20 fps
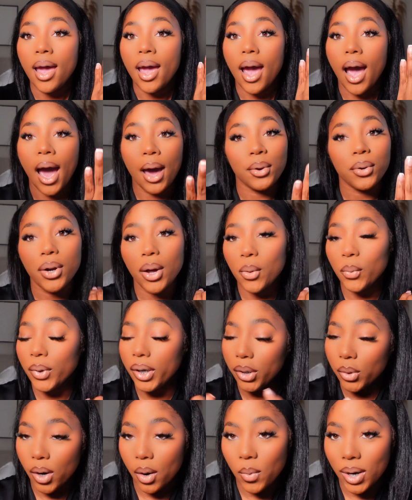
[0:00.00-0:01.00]
I don't know
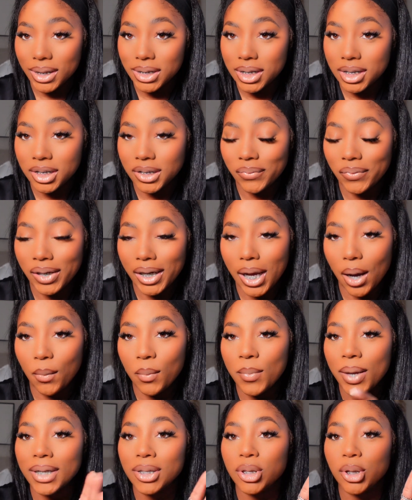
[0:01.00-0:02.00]
when you are watching this video.
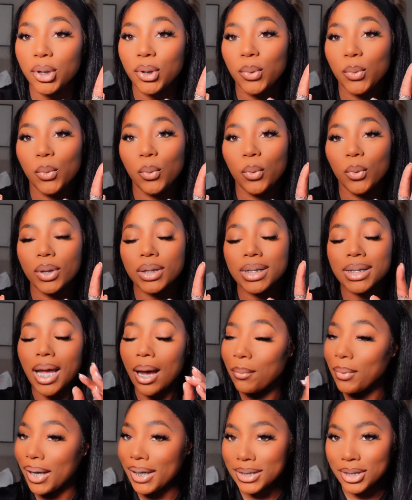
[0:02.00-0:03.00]
Make sure you
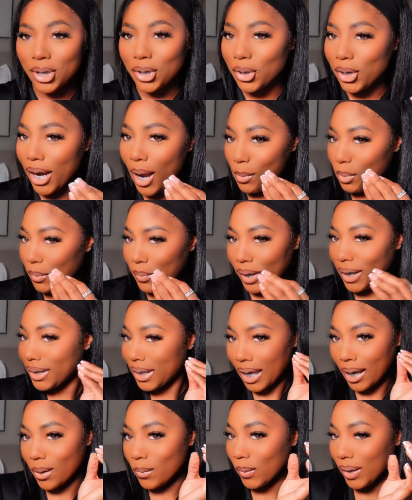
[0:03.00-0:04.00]
stop by and tell your happy
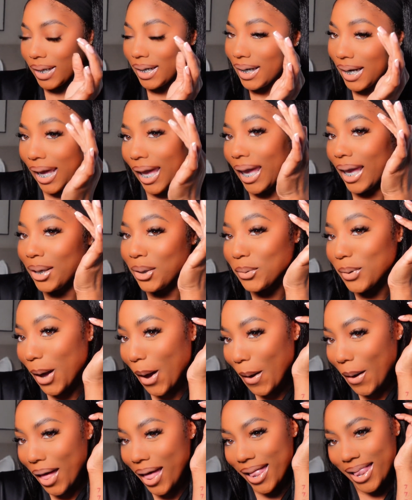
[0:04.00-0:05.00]
birthday or whatnot, you
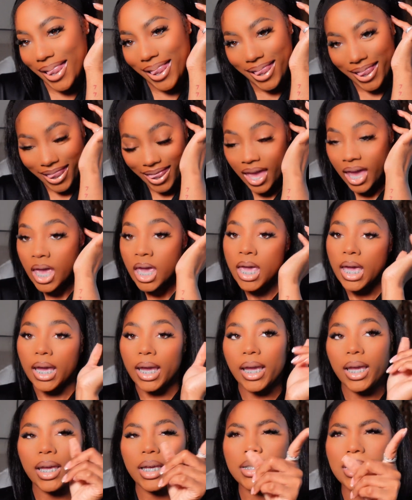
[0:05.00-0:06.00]
know.
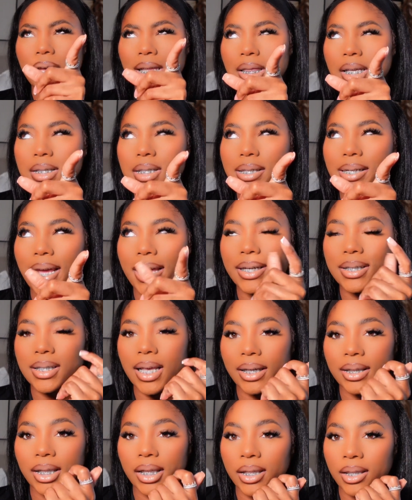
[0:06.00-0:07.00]
It is, I think today is
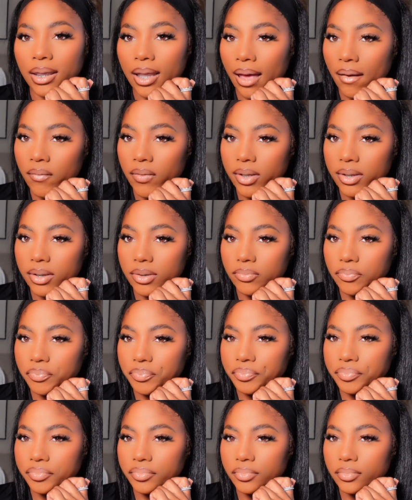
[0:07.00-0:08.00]
like the 11th.
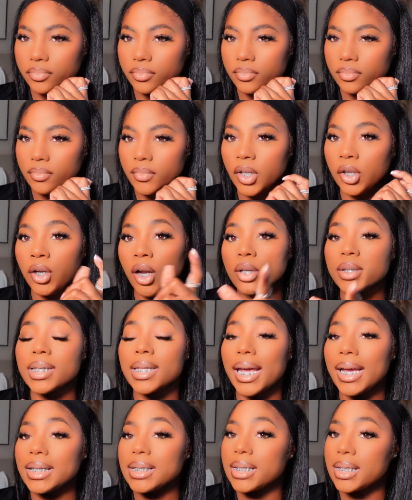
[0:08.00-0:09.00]
No,
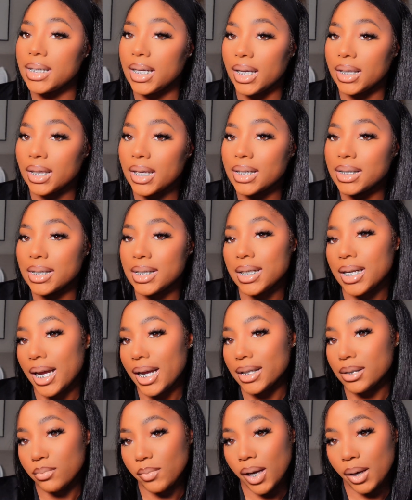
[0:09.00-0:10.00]
today's the 10th because today
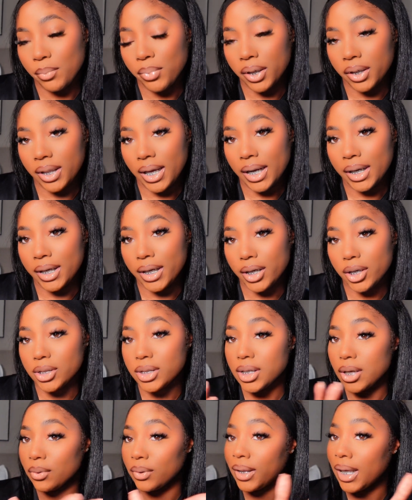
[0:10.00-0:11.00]
is my birthday dinner,
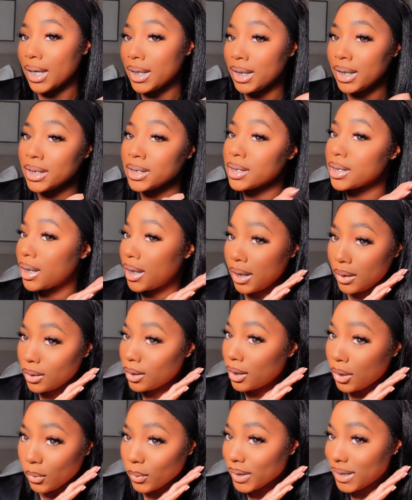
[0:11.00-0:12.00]
so that is
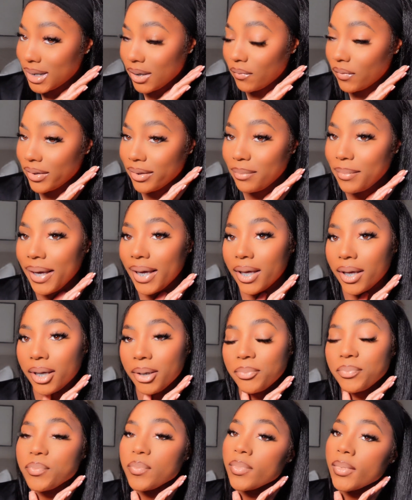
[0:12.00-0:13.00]
the reason for the
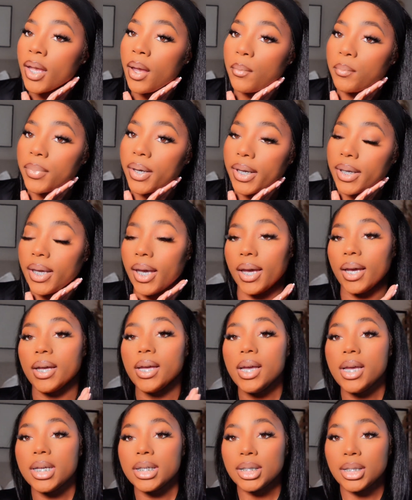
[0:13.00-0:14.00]
makeup. But yeah,
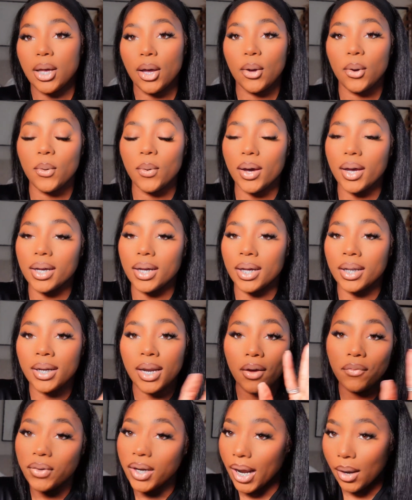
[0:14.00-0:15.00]
so
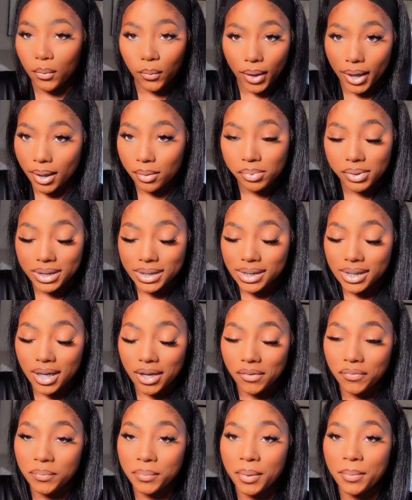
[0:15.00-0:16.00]
enough of that rambling
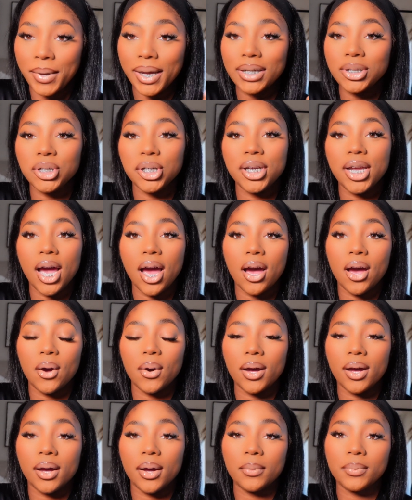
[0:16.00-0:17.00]
stuff, but make sure
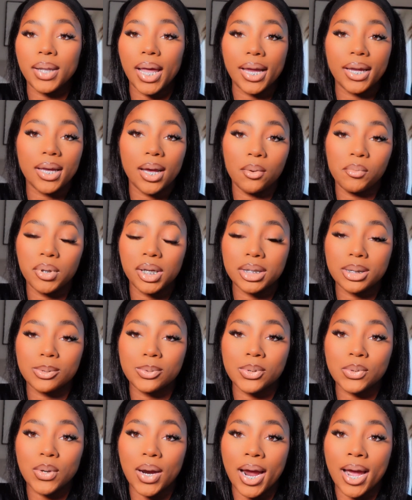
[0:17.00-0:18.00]
y'all like, comment, and
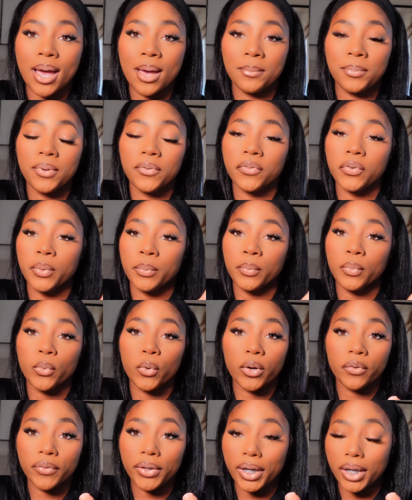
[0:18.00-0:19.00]
subscribe for
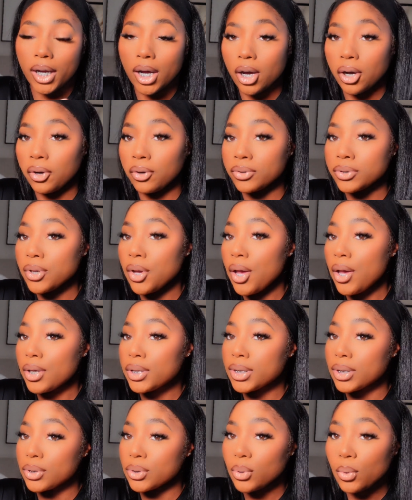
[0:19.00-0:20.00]
more videos,
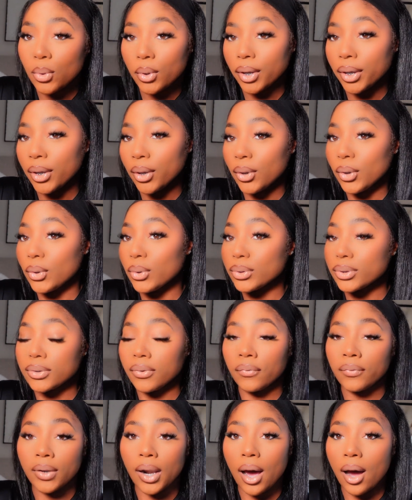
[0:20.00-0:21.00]
tutorials,
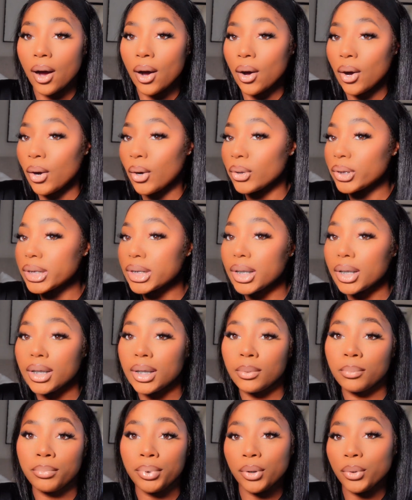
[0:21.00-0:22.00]
vlogs,
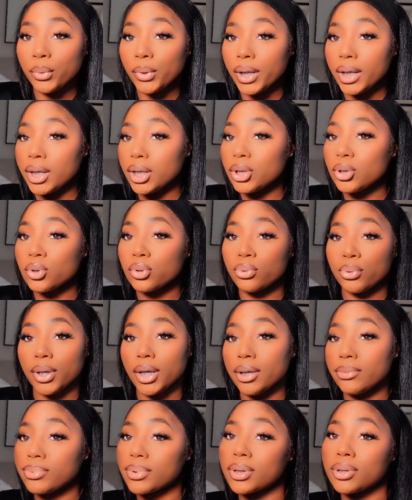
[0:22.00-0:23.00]
beauty,
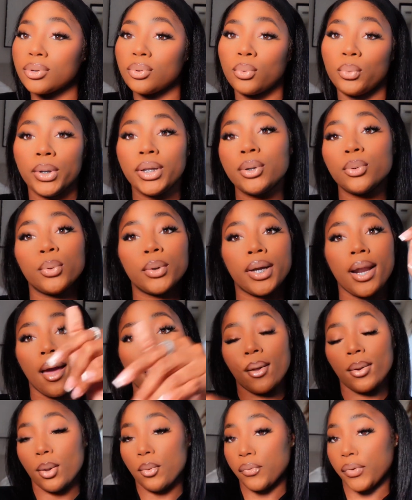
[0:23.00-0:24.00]
trips. We do it
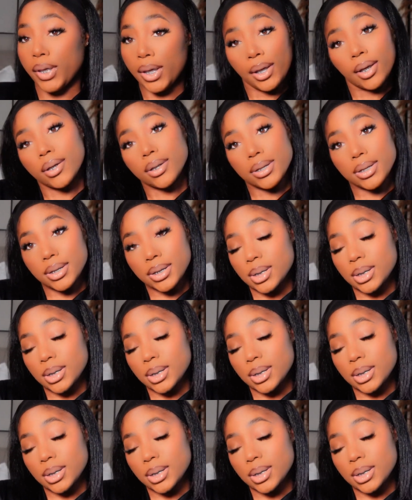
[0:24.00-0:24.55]
all over here.